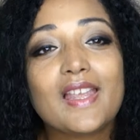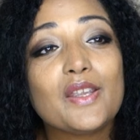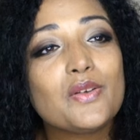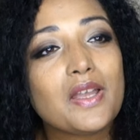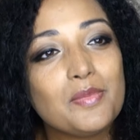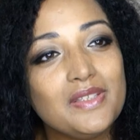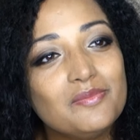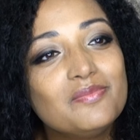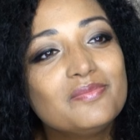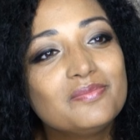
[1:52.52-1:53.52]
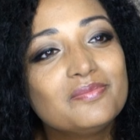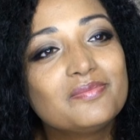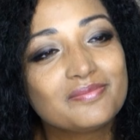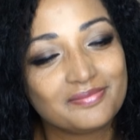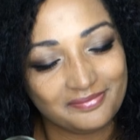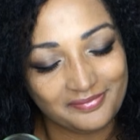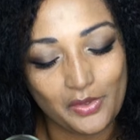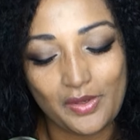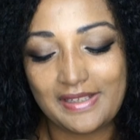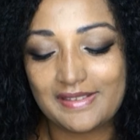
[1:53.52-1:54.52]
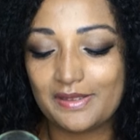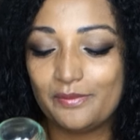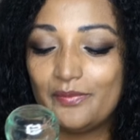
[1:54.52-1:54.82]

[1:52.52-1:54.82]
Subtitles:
Are you happy? Alright.